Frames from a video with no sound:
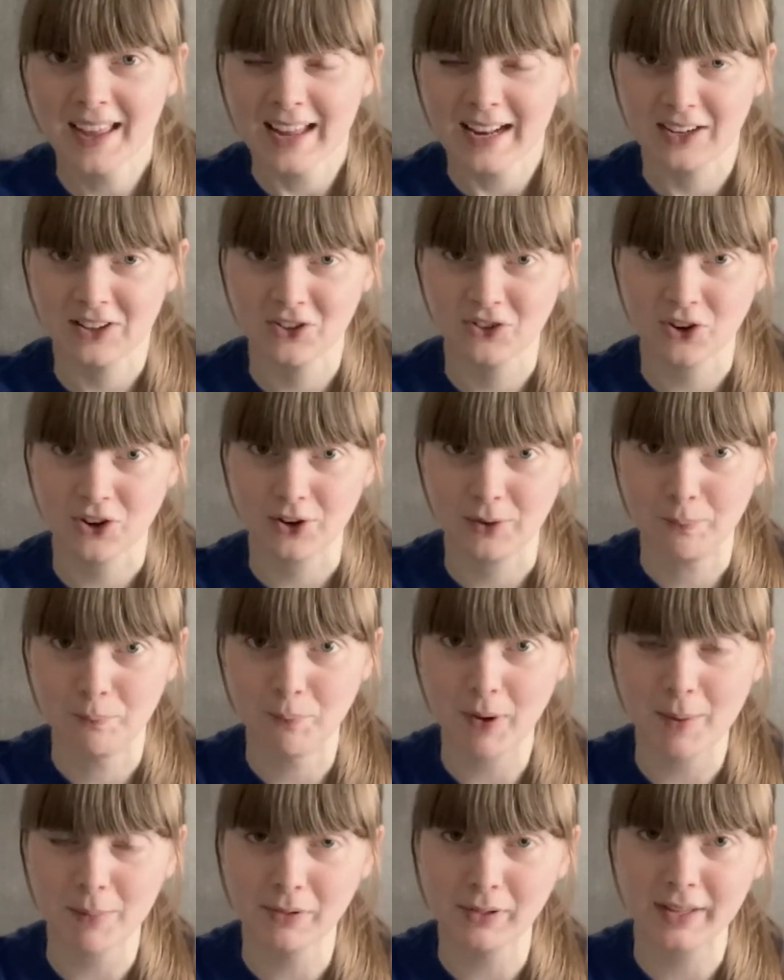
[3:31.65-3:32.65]
It started
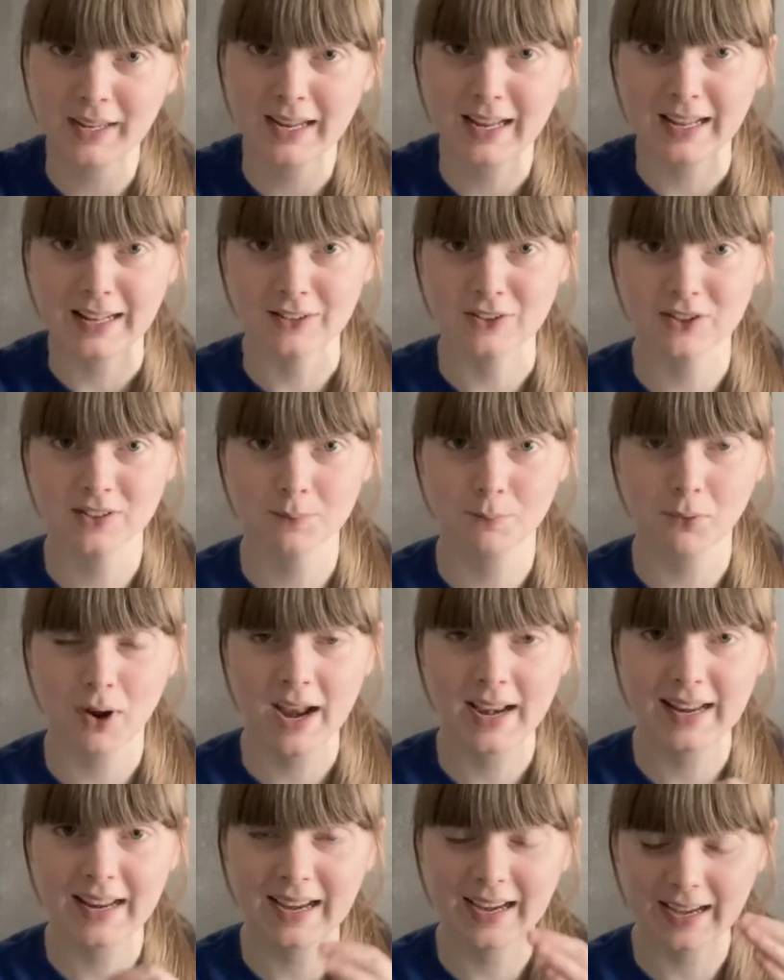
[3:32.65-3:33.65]
bubbling and
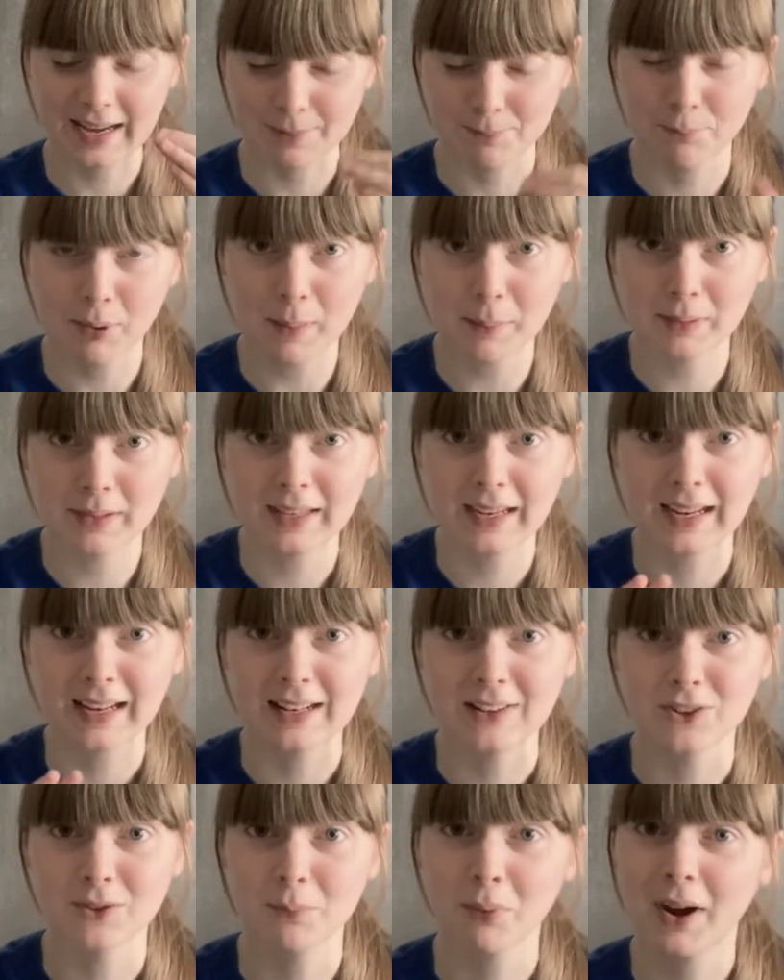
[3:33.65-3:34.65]
spreading and bubbling
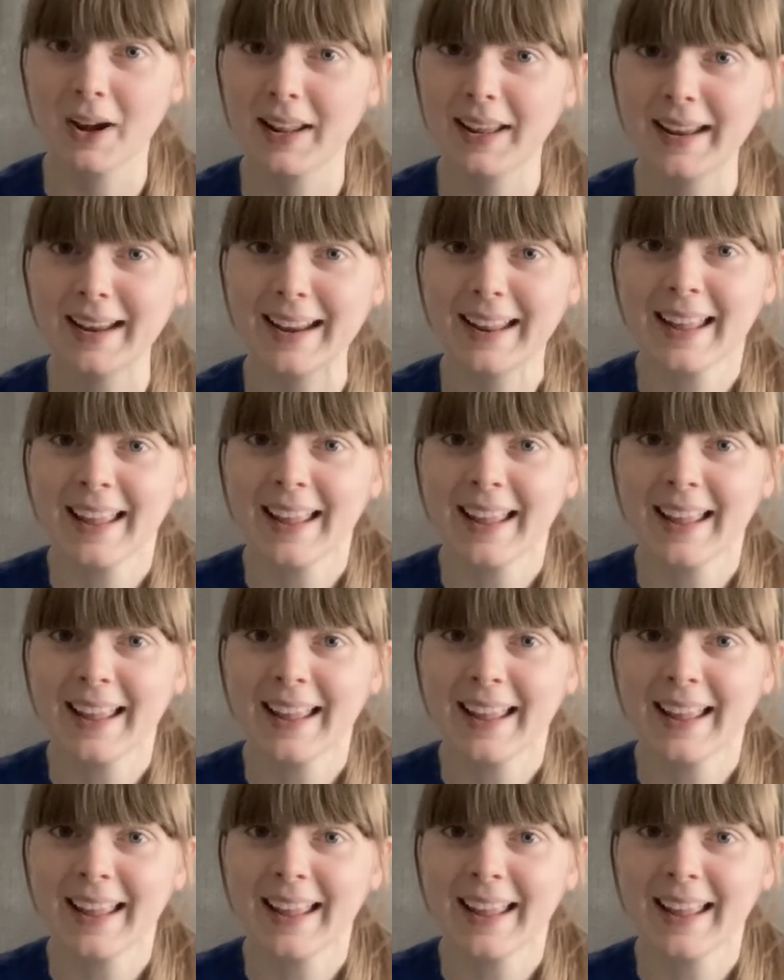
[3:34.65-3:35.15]
and spreading.